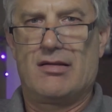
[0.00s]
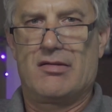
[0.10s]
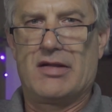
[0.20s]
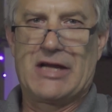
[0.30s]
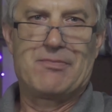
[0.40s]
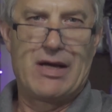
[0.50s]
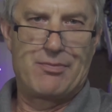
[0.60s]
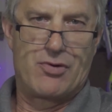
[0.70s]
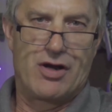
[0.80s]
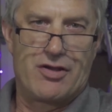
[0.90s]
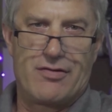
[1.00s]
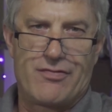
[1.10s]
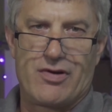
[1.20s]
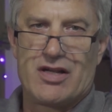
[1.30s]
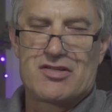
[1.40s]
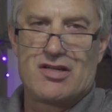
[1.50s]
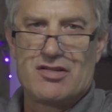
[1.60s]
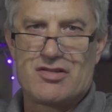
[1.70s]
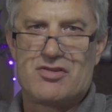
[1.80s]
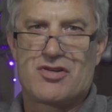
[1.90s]
like my brother, for
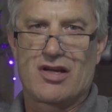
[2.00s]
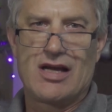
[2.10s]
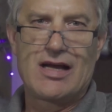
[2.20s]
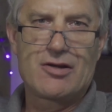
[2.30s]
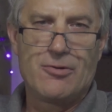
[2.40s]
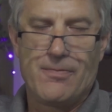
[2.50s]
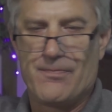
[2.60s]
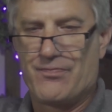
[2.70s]
instance, in Chicago,